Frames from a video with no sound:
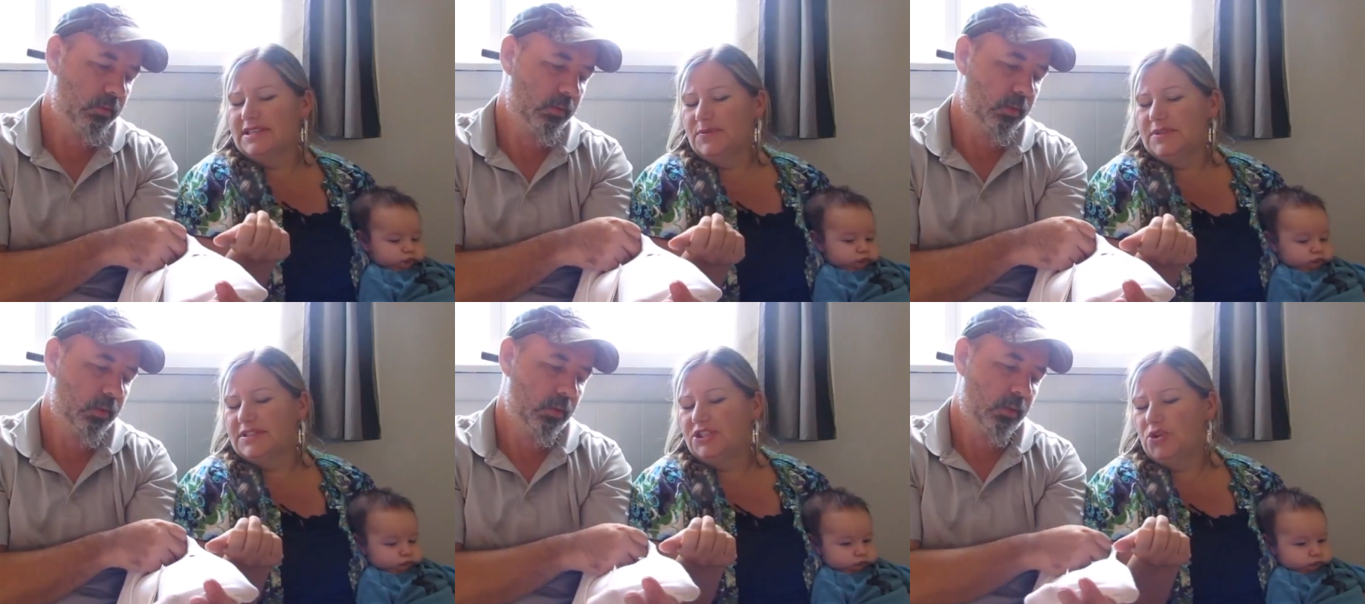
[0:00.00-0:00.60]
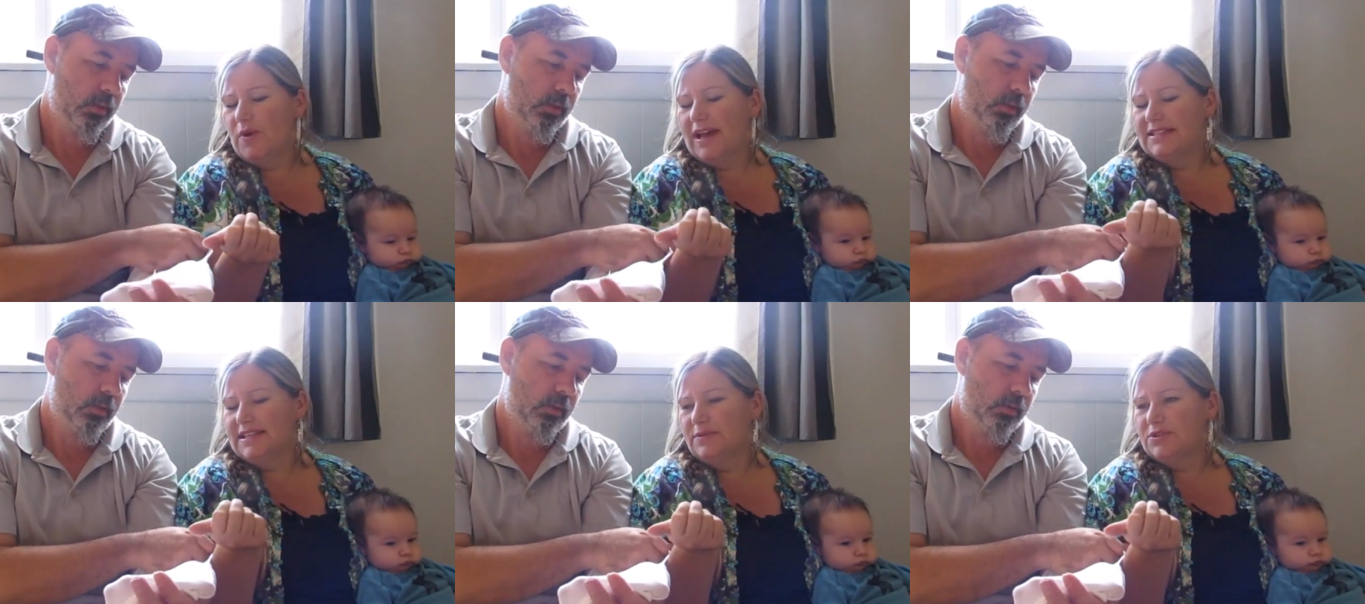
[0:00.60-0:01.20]
Speaker 1: this was 2X and
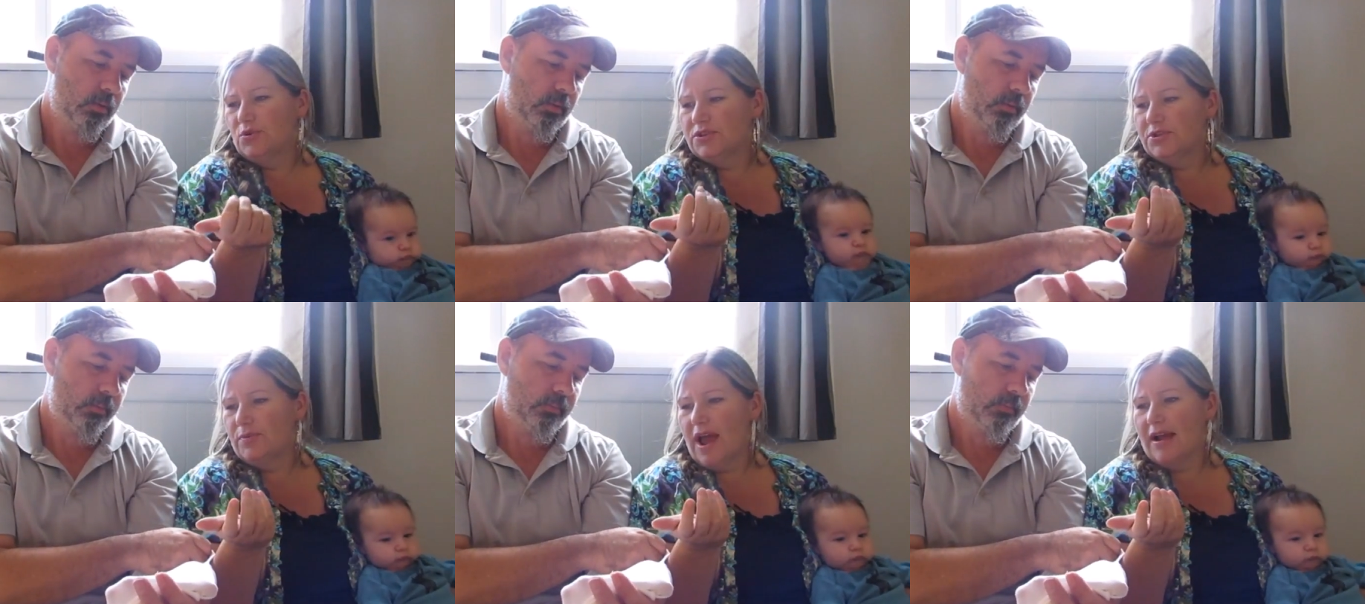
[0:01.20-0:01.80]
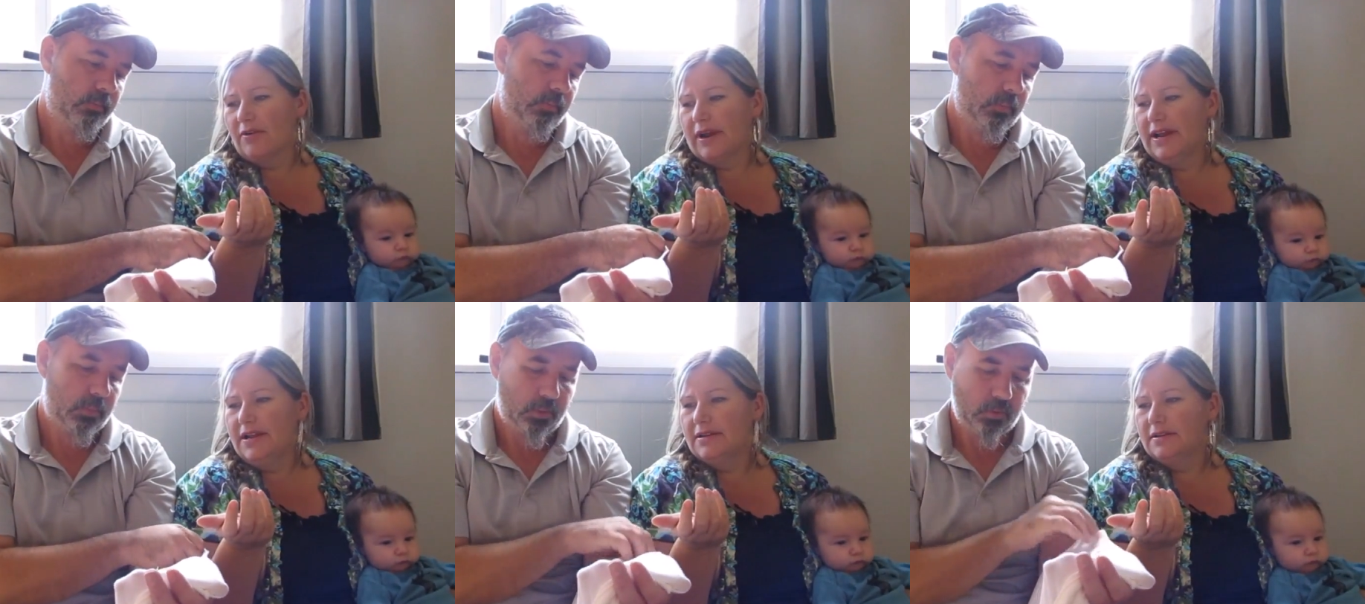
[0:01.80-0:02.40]
it was Nordstrom Rack, right?